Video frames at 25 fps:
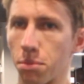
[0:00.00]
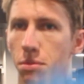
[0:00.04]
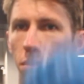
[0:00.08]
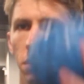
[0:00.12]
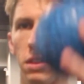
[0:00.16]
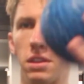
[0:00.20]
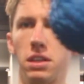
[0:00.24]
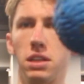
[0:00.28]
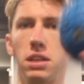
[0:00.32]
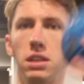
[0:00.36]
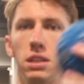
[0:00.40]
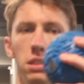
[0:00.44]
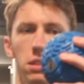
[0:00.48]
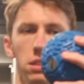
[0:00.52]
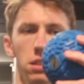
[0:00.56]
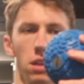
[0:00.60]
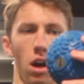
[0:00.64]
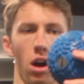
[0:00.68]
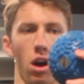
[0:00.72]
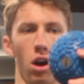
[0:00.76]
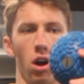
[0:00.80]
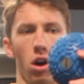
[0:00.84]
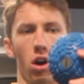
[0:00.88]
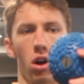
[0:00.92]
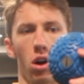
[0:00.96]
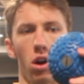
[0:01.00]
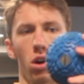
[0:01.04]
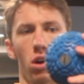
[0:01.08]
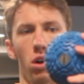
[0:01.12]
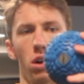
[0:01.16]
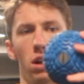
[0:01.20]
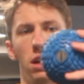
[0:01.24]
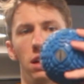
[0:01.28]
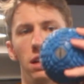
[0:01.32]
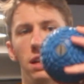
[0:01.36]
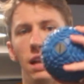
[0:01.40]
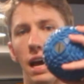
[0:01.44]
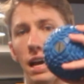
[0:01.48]
These
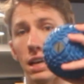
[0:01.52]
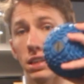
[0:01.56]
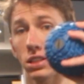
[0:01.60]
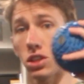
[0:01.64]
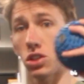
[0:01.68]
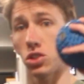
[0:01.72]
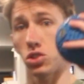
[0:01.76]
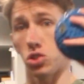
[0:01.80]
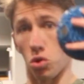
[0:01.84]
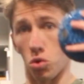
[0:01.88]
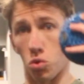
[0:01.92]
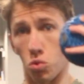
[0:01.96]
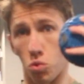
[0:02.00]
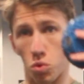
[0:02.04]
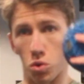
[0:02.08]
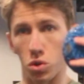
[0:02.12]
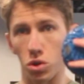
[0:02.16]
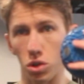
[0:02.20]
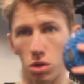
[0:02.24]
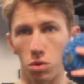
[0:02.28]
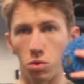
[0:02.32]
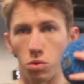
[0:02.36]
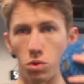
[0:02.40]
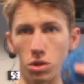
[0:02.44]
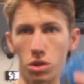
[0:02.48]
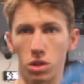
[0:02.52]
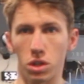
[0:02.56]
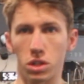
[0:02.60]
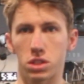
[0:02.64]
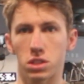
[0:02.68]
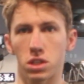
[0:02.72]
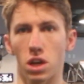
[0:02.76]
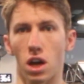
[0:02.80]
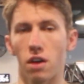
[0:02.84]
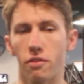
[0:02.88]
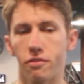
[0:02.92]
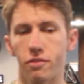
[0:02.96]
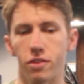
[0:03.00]
are nice because they're really
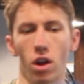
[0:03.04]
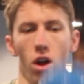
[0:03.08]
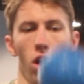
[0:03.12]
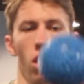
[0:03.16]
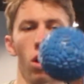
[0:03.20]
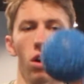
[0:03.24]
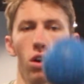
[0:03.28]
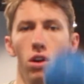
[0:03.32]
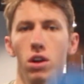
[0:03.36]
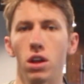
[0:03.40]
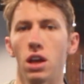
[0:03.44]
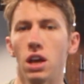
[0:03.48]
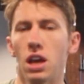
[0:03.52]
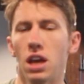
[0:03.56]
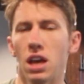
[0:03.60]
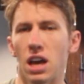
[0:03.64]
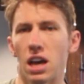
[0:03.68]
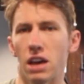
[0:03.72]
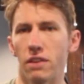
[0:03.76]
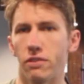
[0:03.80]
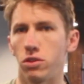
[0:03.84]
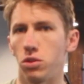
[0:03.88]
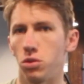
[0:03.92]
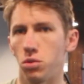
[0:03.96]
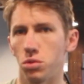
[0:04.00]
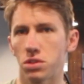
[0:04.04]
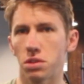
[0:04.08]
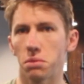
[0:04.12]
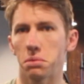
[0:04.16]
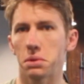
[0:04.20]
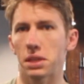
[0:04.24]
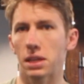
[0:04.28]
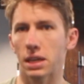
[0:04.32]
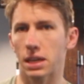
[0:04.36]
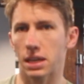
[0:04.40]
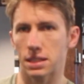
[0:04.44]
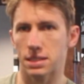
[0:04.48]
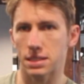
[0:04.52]
tough and hard. If you use
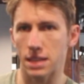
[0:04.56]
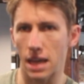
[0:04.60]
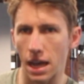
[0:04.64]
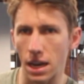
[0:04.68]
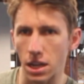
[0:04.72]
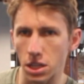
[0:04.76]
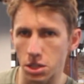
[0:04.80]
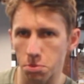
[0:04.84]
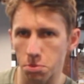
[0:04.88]
something like a tennis